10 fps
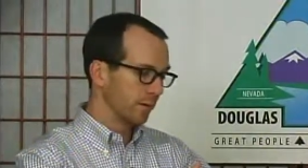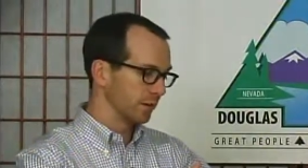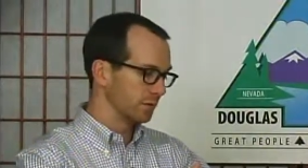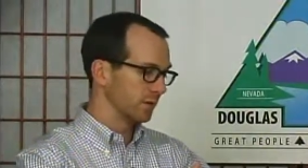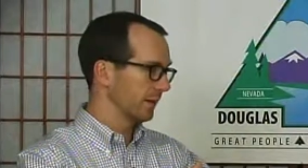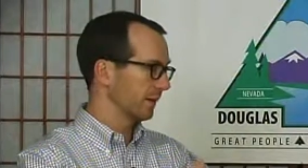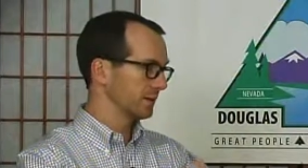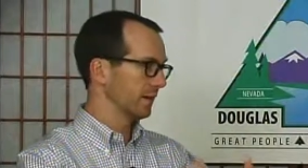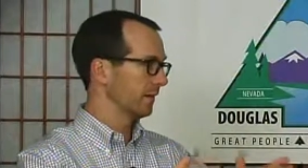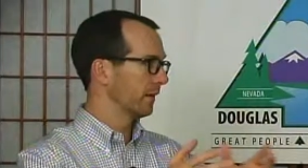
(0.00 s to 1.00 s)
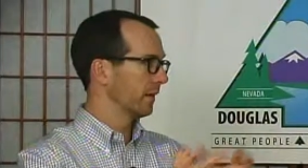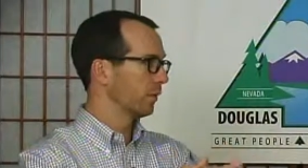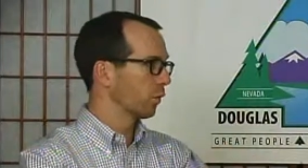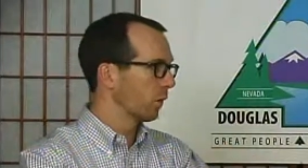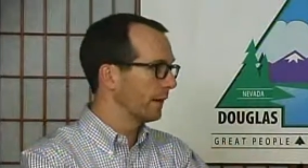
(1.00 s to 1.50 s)
because I'll tell you, they
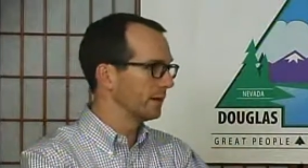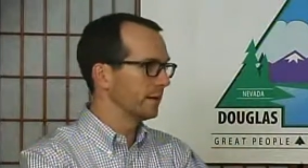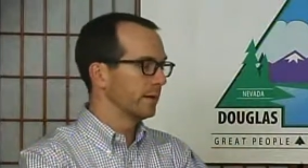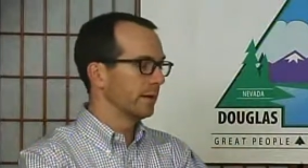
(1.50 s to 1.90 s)
are great,